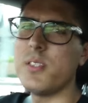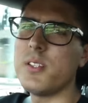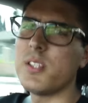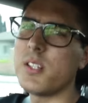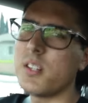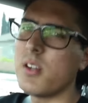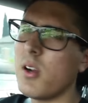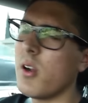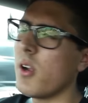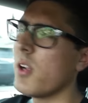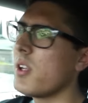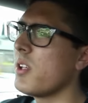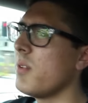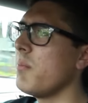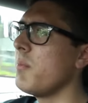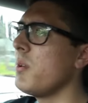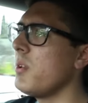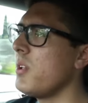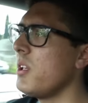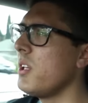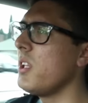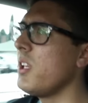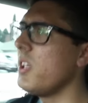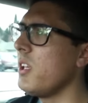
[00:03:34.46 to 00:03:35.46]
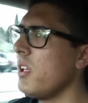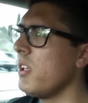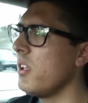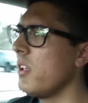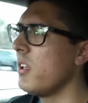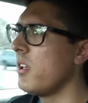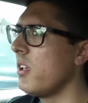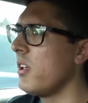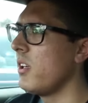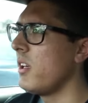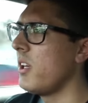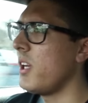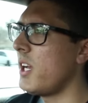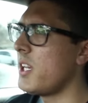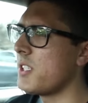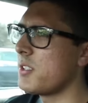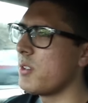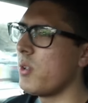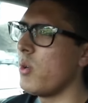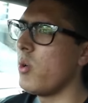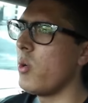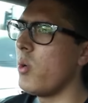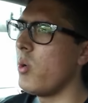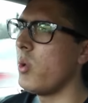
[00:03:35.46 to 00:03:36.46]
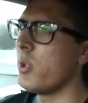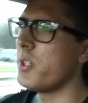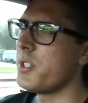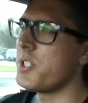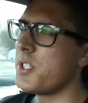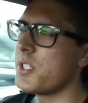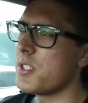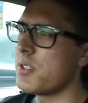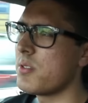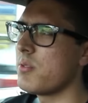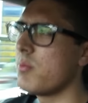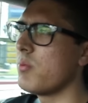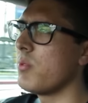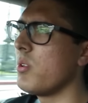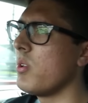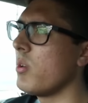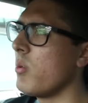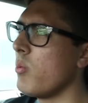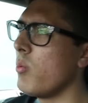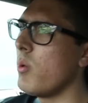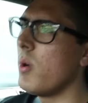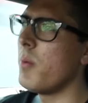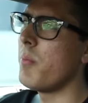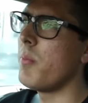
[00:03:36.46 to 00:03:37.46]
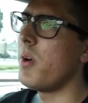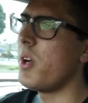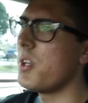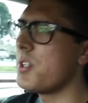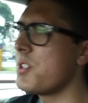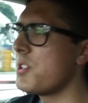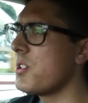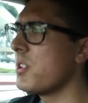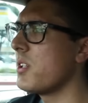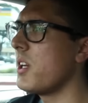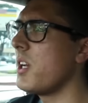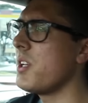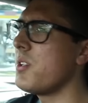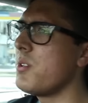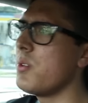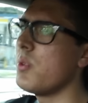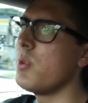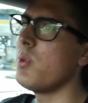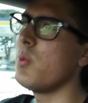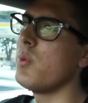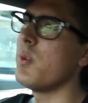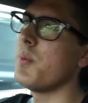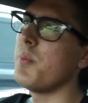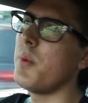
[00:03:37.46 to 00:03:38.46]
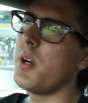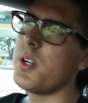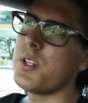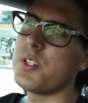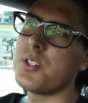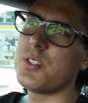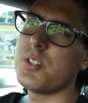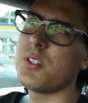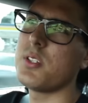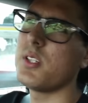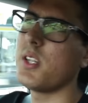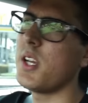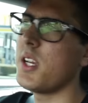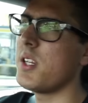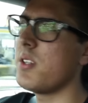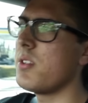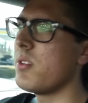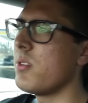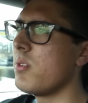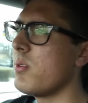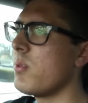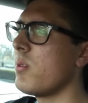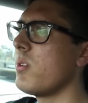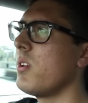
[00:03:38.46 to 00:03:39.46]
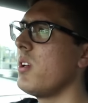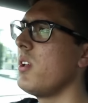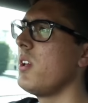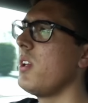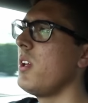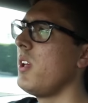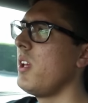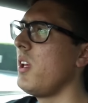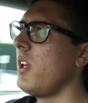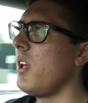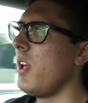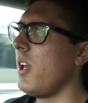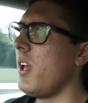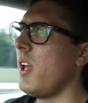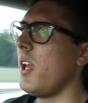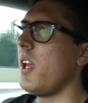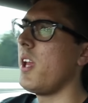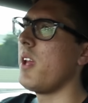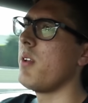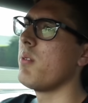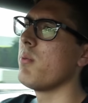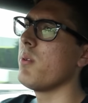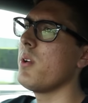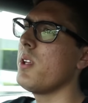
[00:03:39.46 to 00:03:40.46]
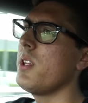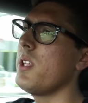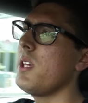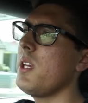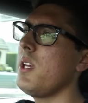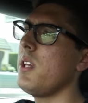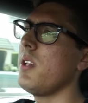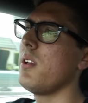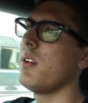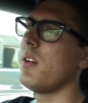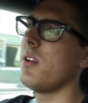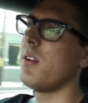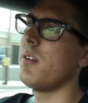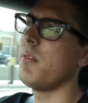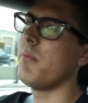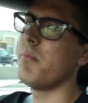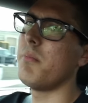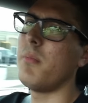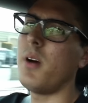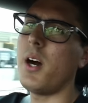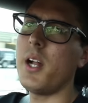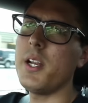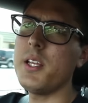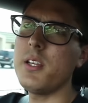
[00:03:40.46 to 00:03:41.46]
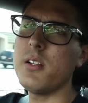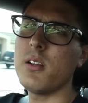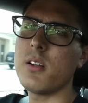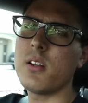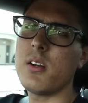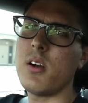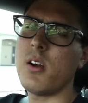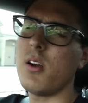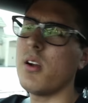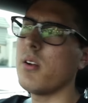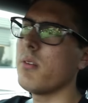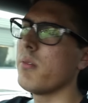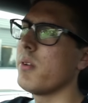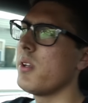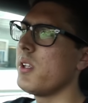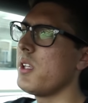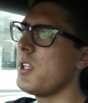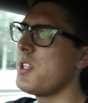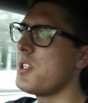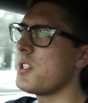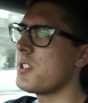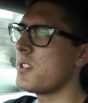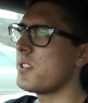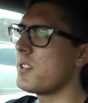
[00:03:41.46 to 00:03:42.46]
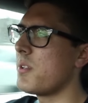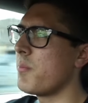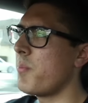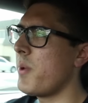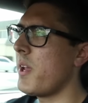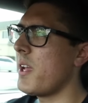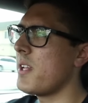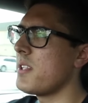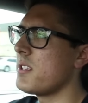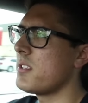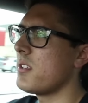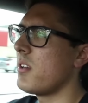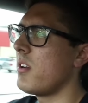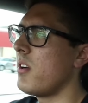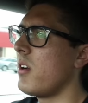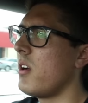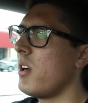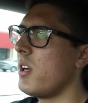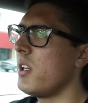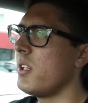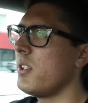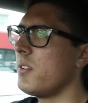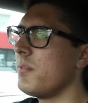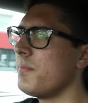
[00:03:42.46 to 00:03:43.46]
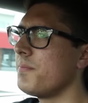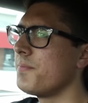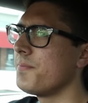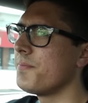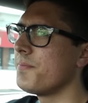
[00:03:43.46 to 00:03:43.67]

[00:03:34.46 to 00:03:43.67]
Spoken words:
the car community as a whole, is just, what mod should I do, what mod shouldn't I do? And really, modding your car really just depends on,